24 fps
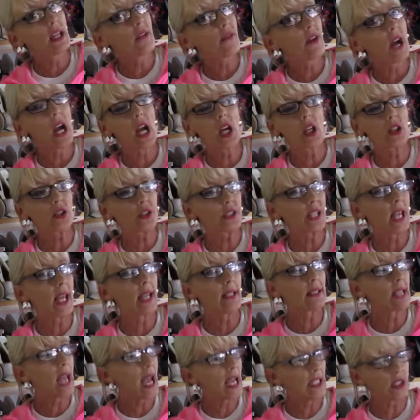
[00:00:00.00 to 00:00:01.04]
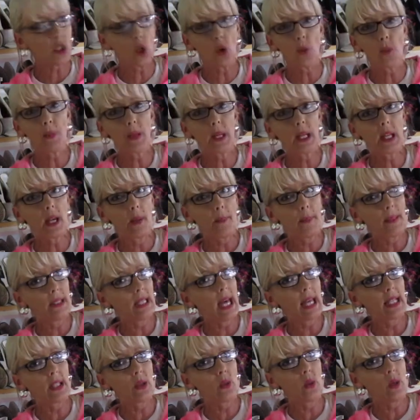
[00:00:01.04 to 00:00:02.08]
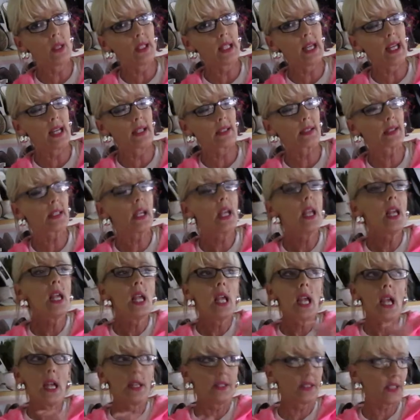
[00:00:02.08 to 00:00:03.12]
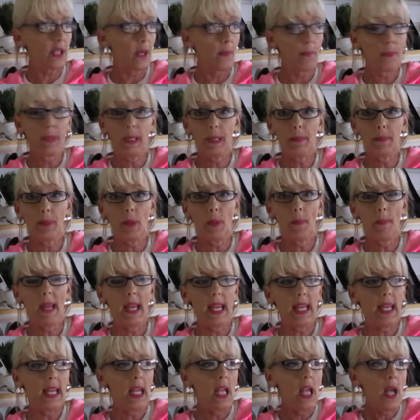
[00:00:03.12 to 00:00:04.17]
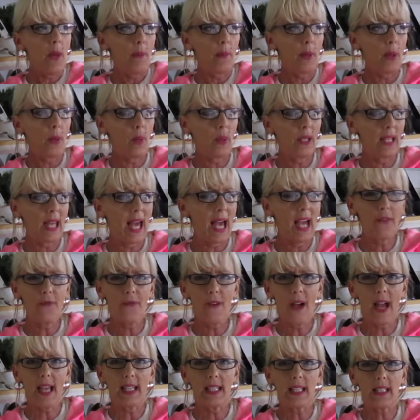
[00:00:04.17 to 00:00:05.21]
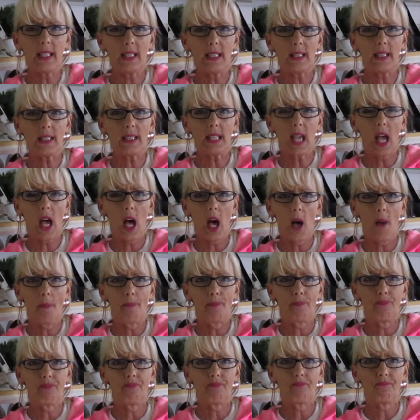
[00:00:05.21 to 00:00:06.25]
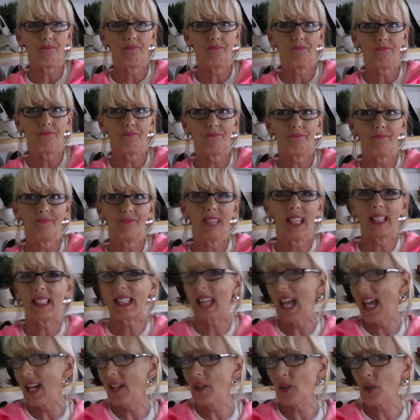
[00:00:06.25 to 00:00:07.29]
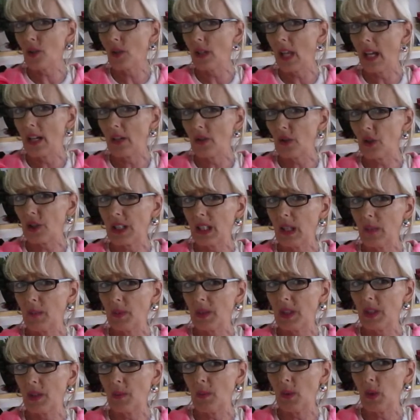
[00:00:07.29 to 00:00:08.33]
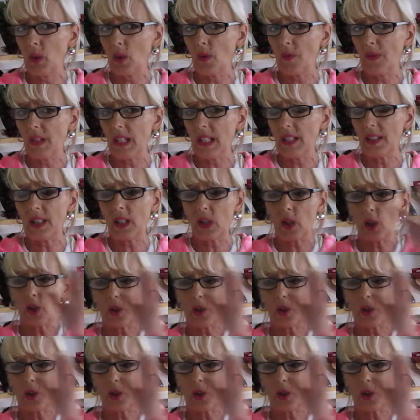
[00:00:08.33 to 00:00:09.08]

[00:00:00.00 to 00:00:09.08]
of a hard size. I don't pick up a lot of 1X. Some people may, but what I find is um, like the extra large seems to move easier